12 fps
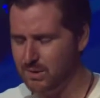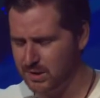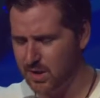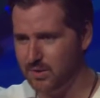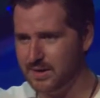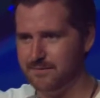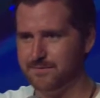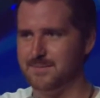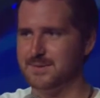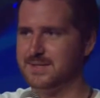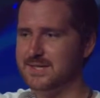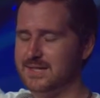coding
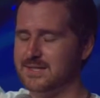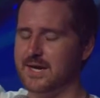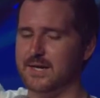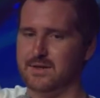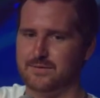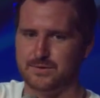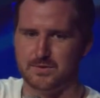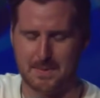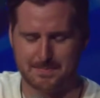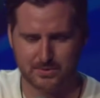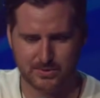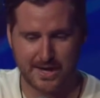from such high levels of
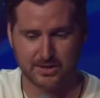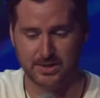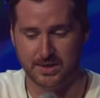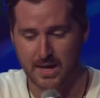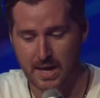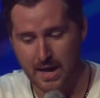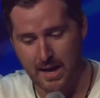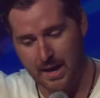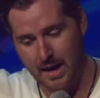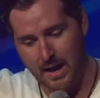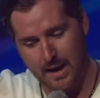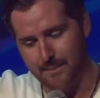abstraction.
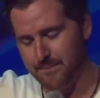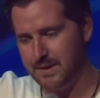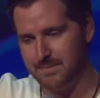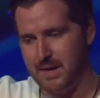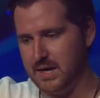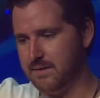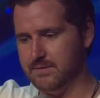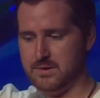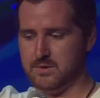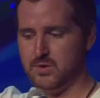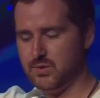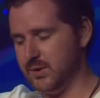They may
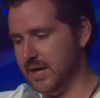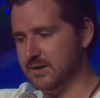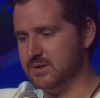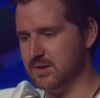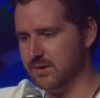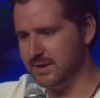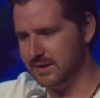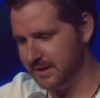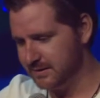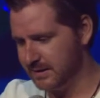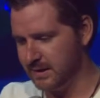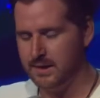even create certain
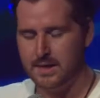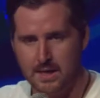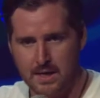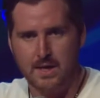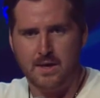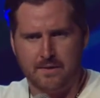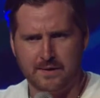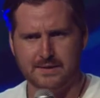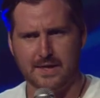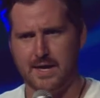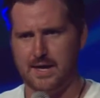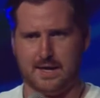things that they
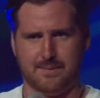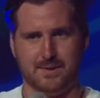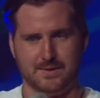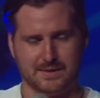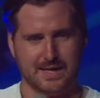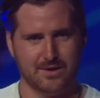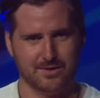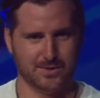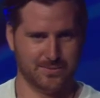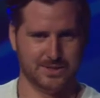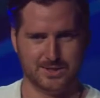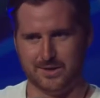say, hey, I made this
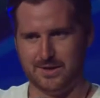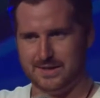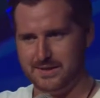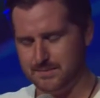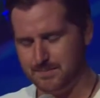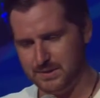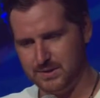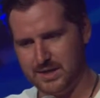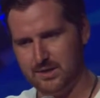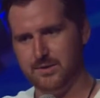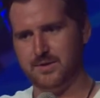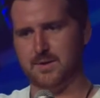calendar widget or I did this, but
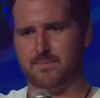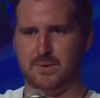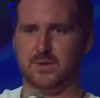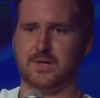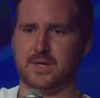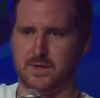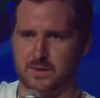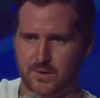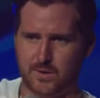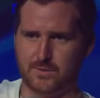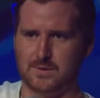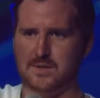generally they're building on
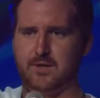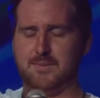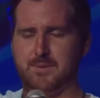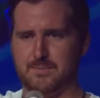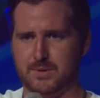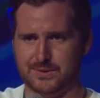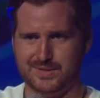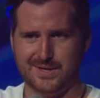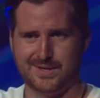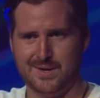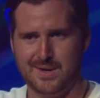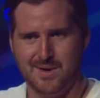code that's already been built
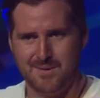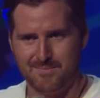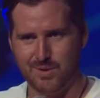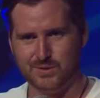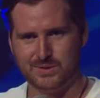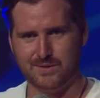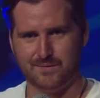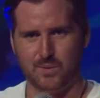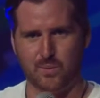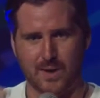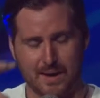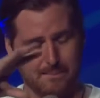on. Most of
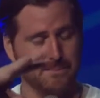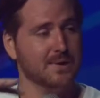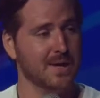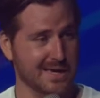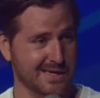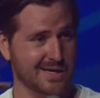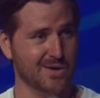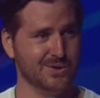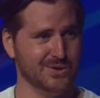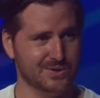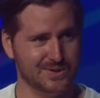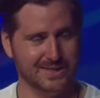the web
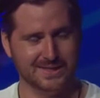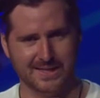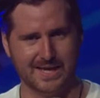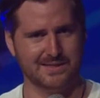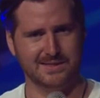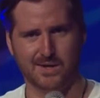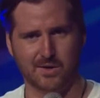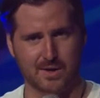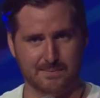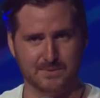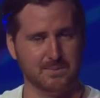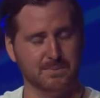code you'll see today,
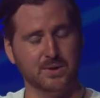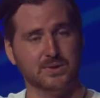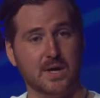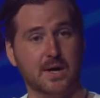CRMs, are built